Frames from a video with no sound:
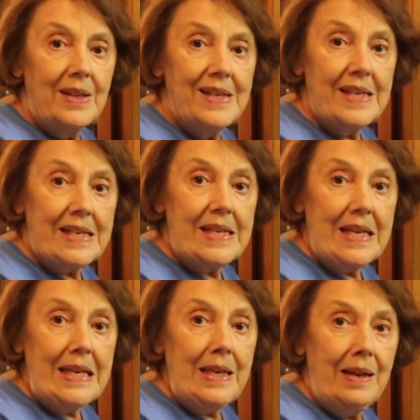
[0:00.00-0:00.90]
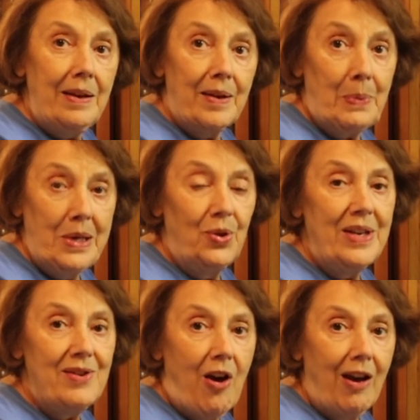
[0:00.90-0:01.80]
16
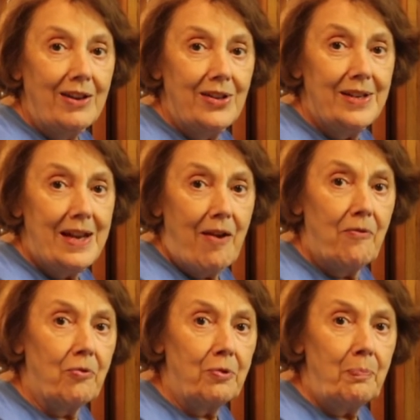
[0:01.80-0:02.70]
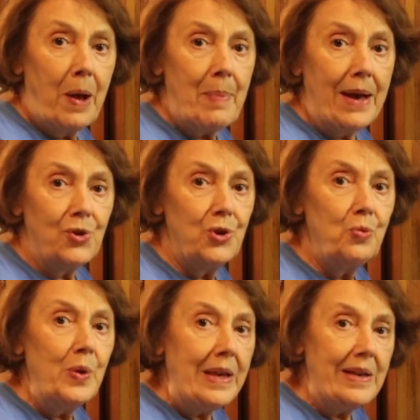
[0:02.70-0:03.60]
peeling dice now for about 2
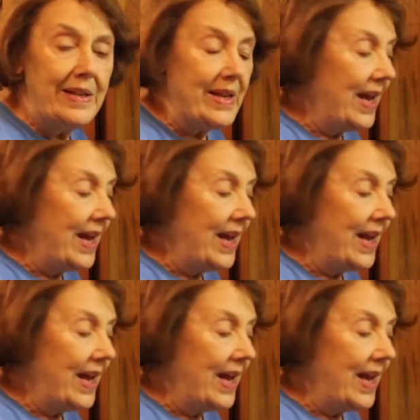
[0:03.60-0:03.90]
weeks,